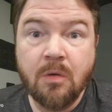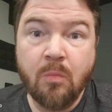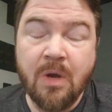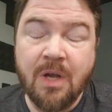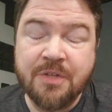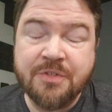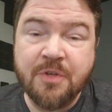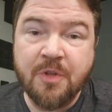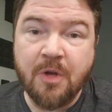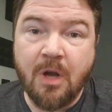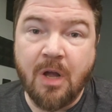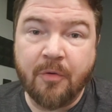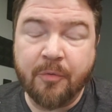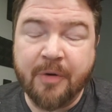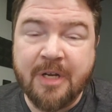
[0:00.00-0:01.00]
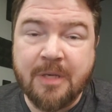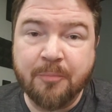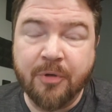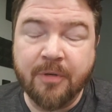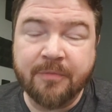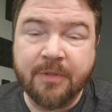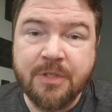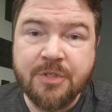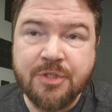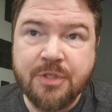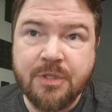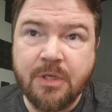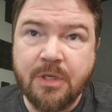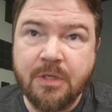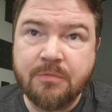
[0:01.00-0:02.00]
Well, to the already
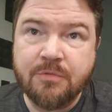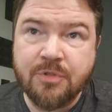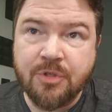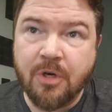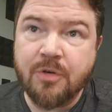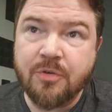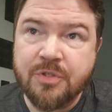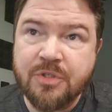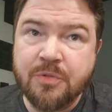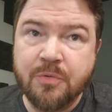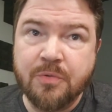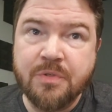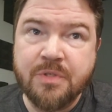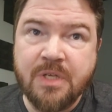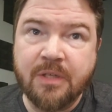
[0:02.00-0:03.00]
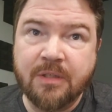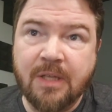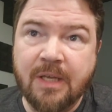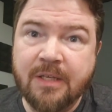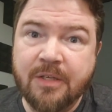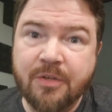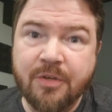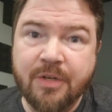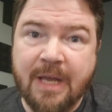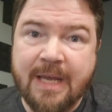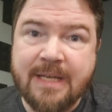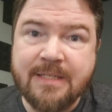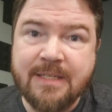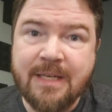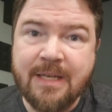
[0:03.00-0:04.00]
privileged, charter schools sound like a good
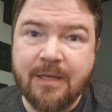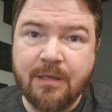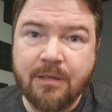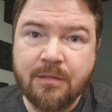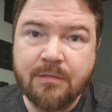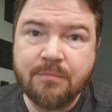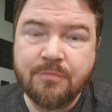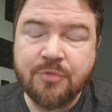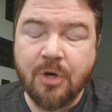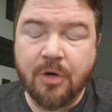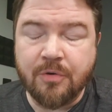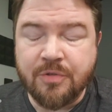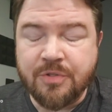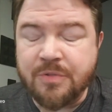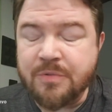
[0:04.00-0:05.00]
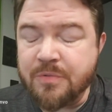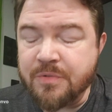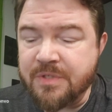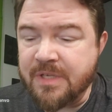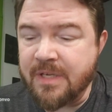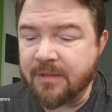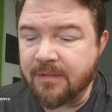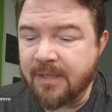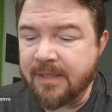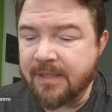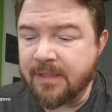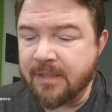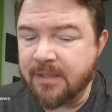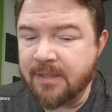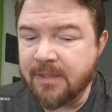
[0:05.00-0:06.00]
idea. Charter schools sound
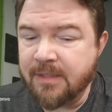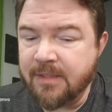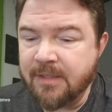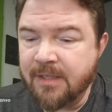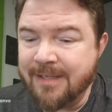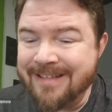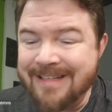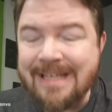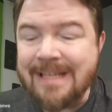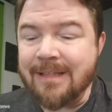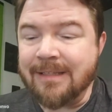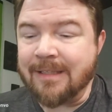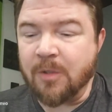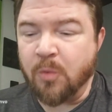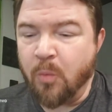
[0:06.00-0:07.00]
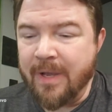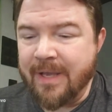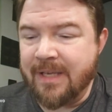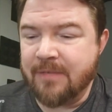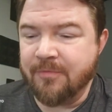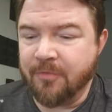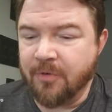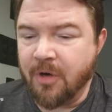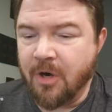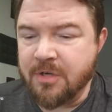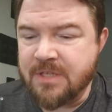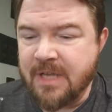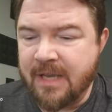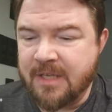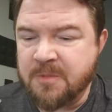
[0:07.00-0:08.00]
like a neat little way for our
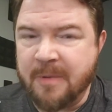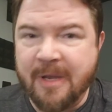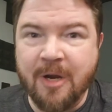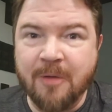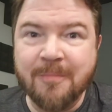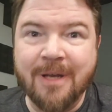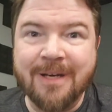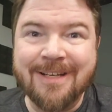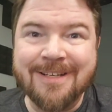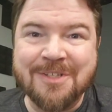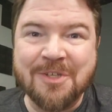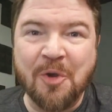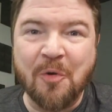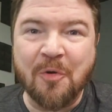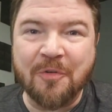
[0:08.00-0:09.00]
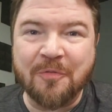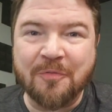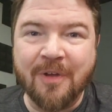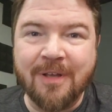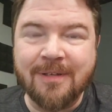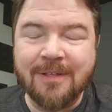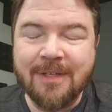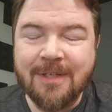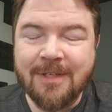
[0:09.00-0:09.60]
taxpayer money to go to fund